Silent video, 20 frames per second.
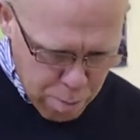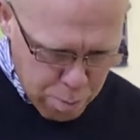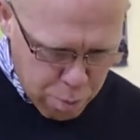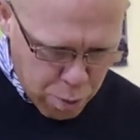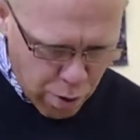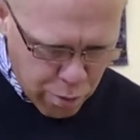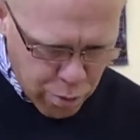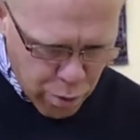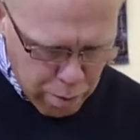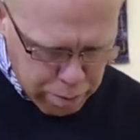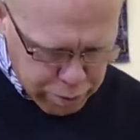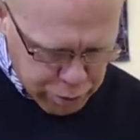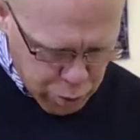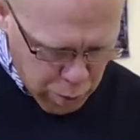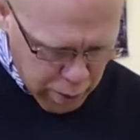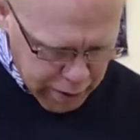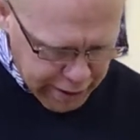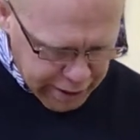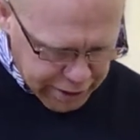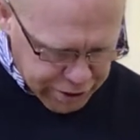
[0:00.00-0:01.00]
Proverbs
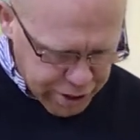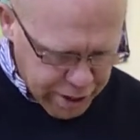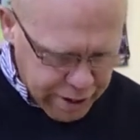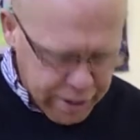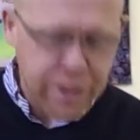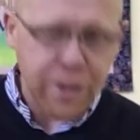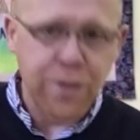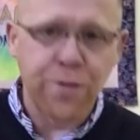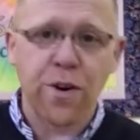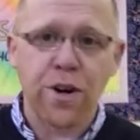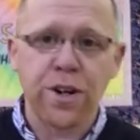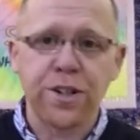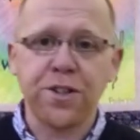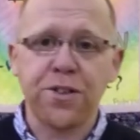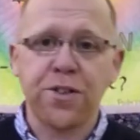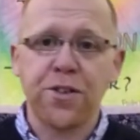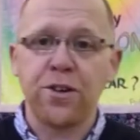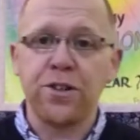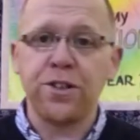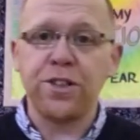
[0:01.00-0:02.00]
26 and
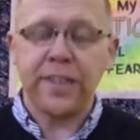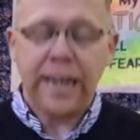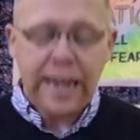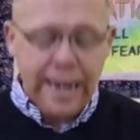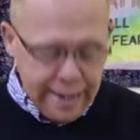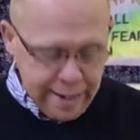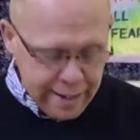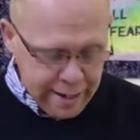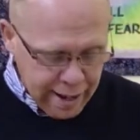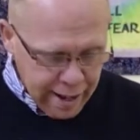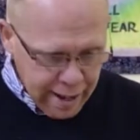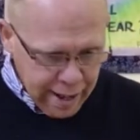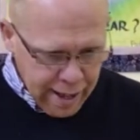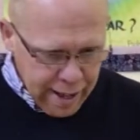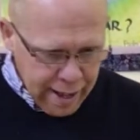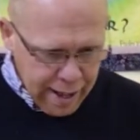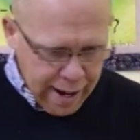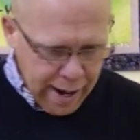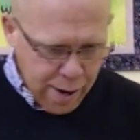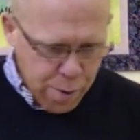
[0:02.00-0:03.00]
verse 13.
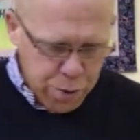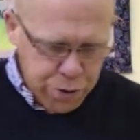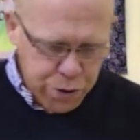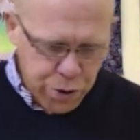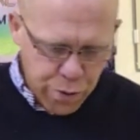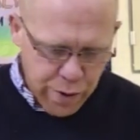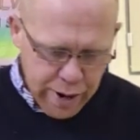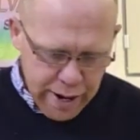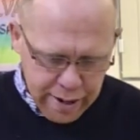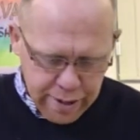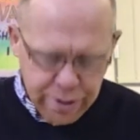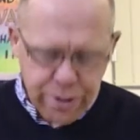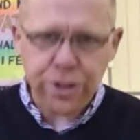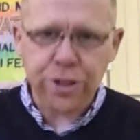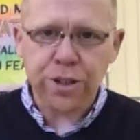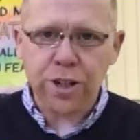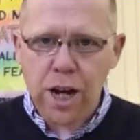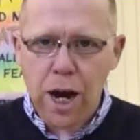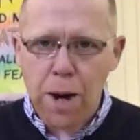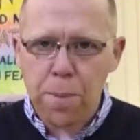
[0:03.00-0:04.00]
I want to read
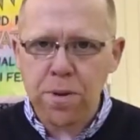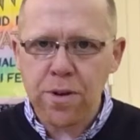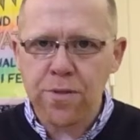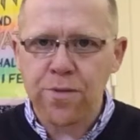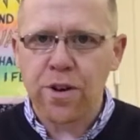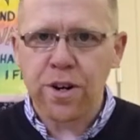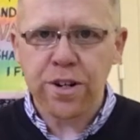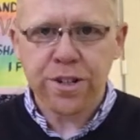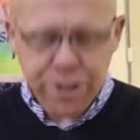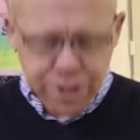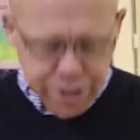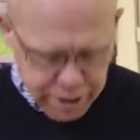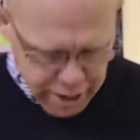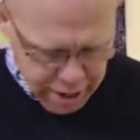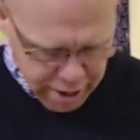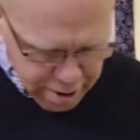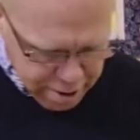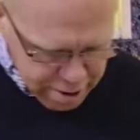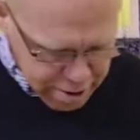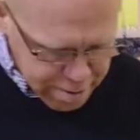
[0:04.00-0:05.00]
just a couple of verses
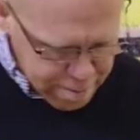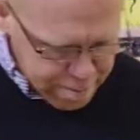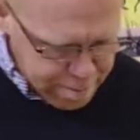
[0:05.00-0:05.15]
here.